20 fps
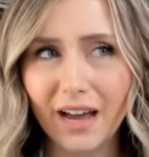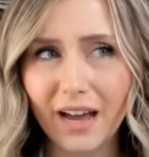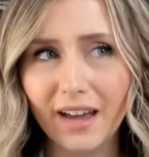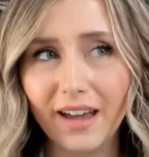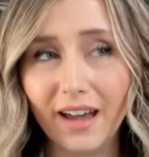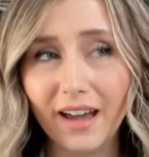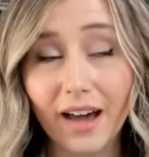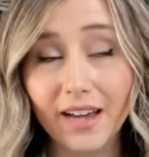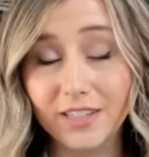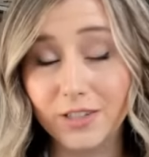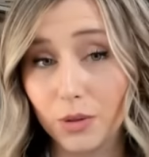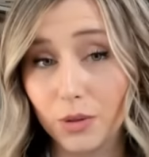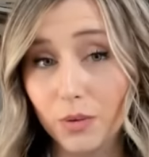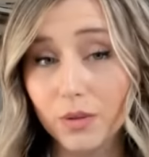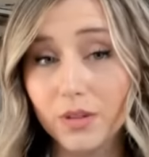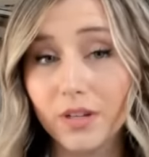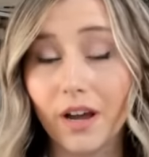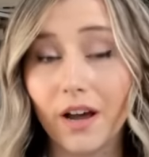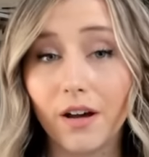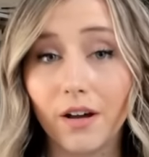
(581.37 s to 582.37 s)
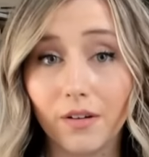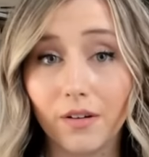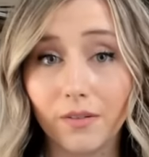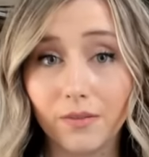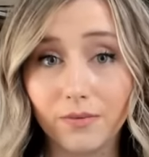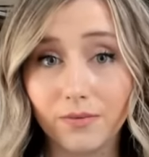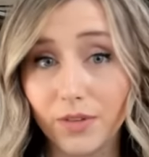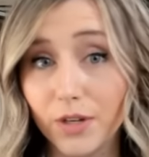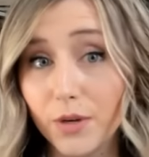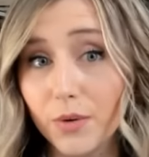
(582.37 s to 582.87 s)
I, I, sold
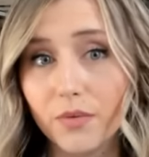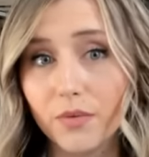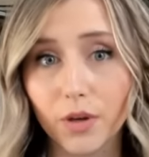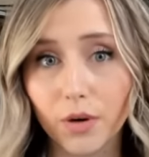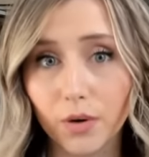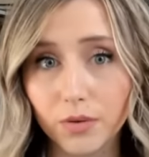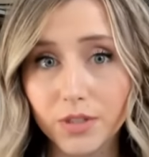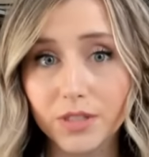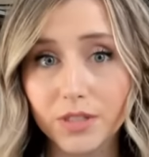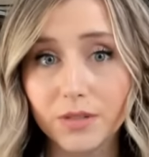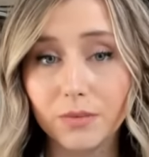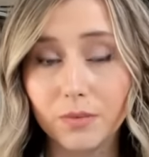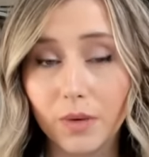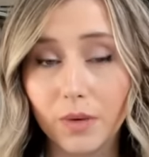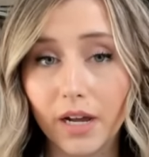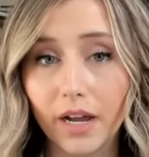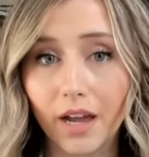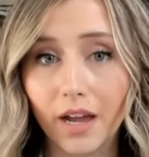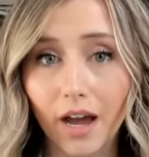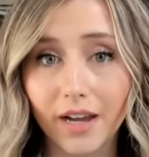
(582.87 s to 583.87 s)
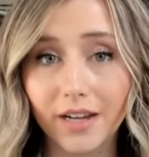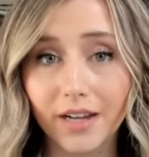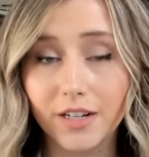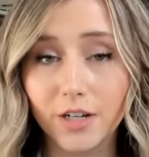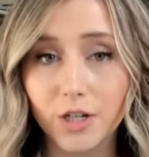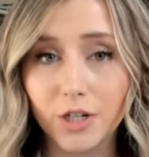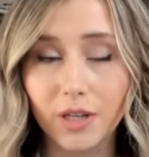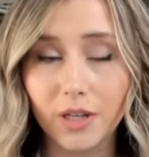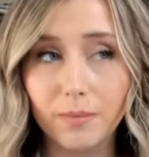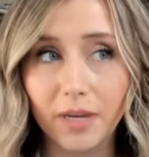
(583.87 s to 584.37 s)
a few of those when I
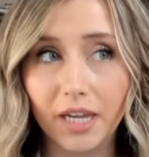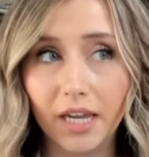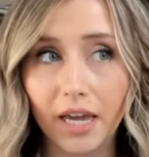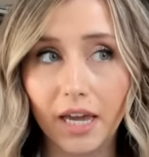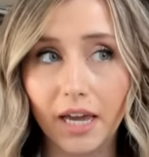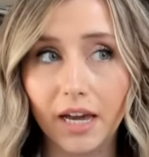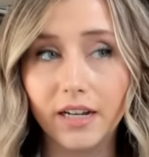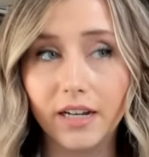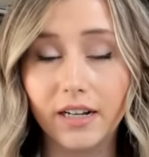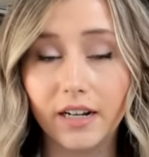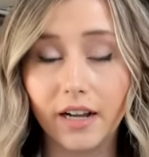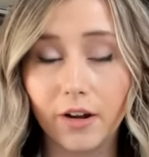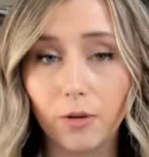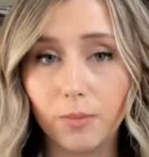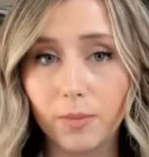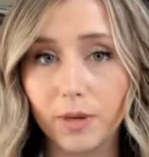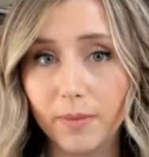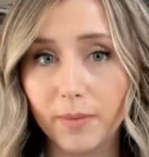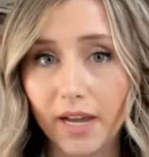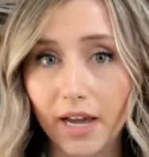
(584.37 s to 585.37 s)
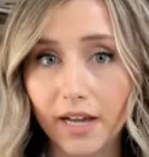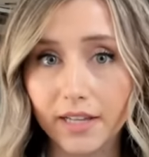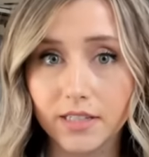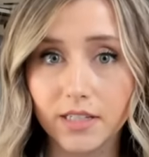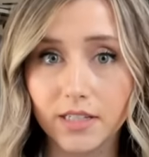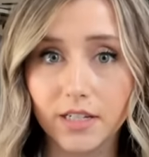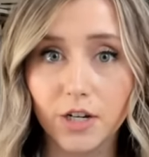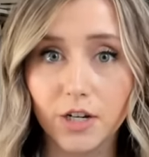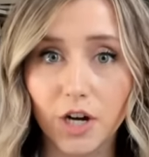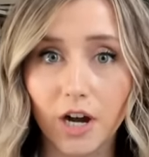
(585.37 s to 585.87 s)
initially began and I opened my
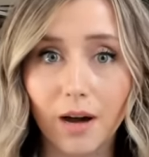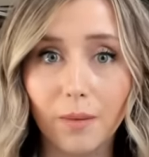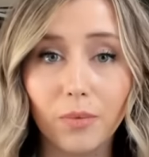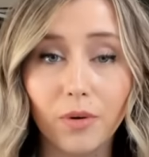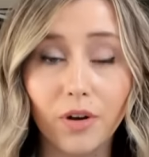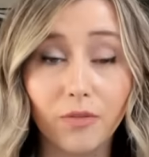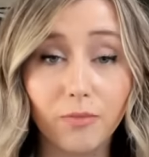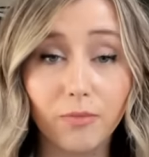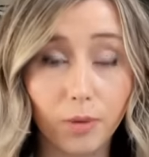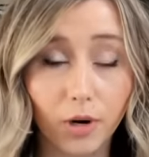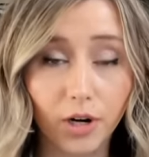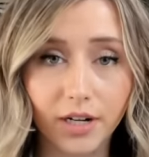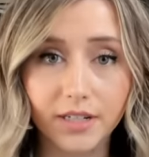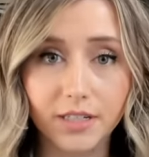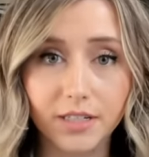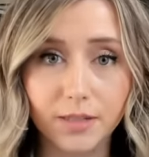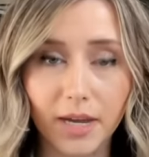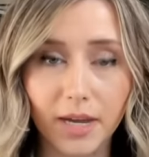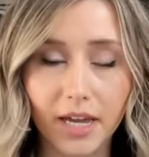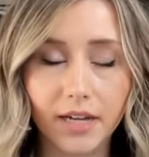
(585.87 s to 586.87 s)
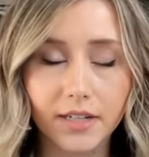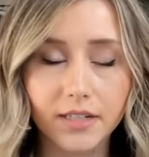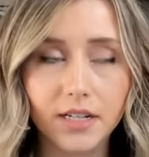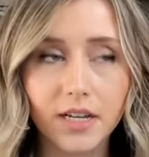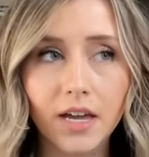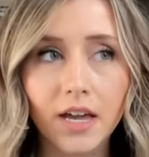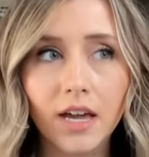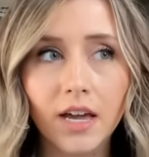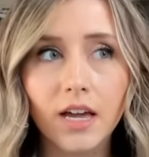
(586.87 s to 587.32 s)
Etsy shop with print on demand.